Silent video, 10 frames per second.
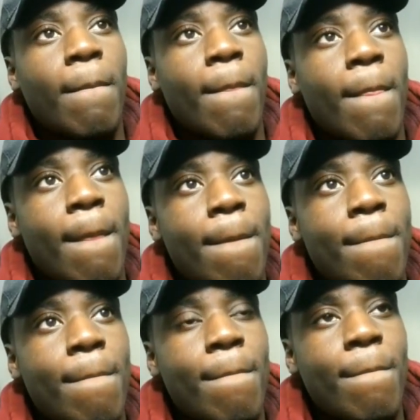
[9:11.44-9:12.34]

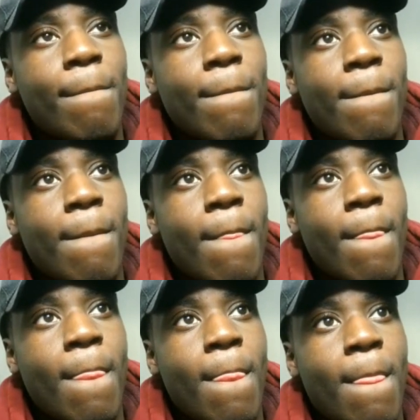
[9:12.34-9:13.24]

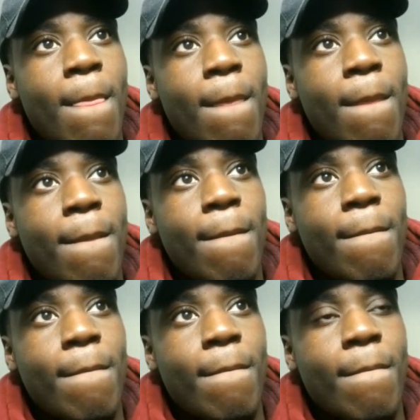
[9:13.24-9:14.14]

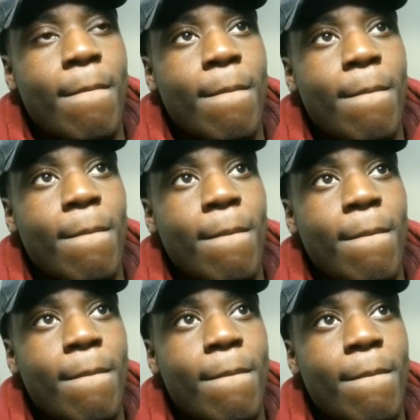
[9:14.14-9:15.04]

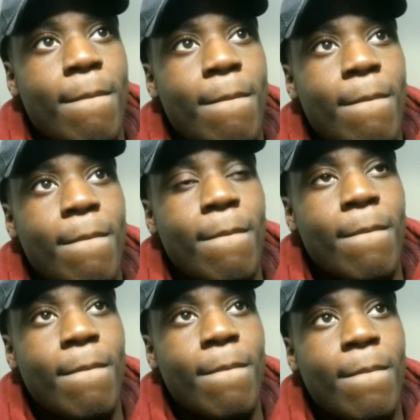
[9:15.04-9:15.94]

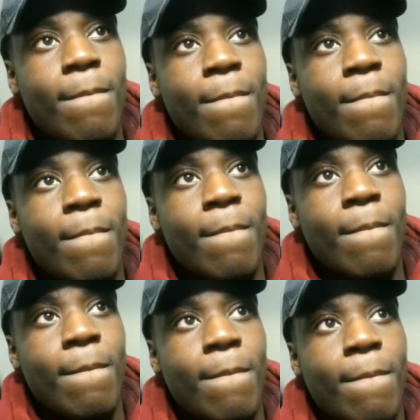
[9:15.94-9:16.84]

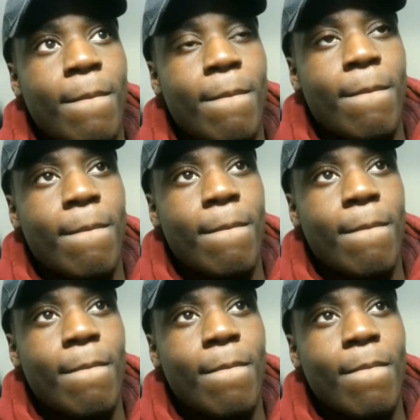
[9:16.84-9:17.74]

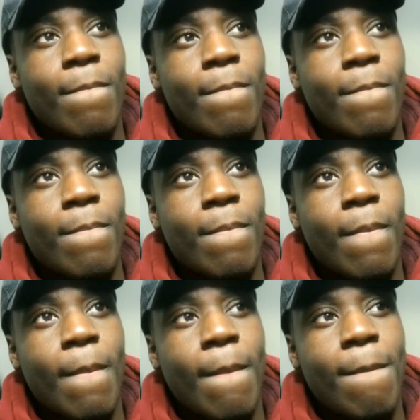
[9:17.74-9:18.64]

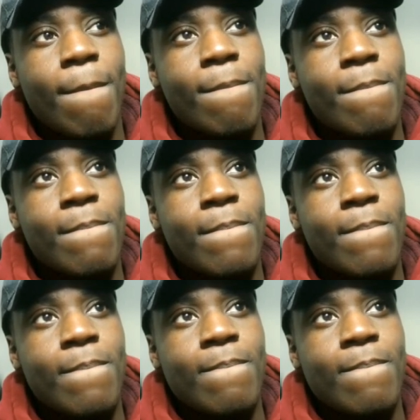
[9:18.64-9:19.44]
(not speaking)